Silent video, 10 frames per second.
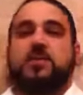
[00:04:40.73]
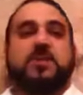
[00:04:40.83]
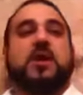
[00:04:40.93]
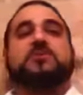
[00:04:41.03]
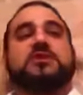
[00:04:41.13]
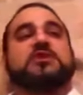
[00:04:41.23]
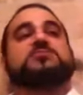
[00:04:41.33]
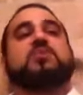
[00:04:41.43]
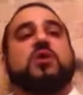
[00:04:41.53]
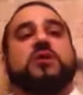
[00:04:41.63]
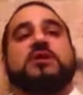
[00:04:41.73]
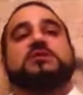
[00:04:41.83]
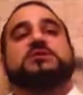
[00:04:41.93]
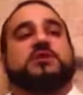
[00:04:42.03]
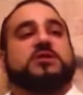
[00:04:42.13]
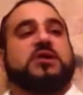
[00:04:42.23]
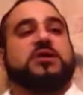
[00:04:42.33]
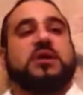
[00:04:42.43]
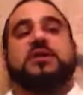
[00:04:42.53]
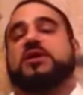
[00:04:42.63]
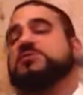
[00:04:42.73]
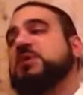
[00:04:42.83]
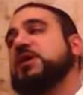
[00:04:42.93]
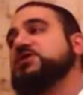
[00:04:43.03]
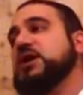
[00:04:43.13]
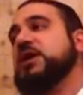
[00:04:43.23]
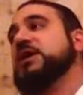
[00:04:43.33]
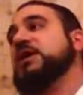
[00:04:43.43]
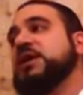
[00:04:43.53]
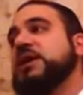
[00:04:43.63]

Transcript: But up to this point, at the end of this parasha,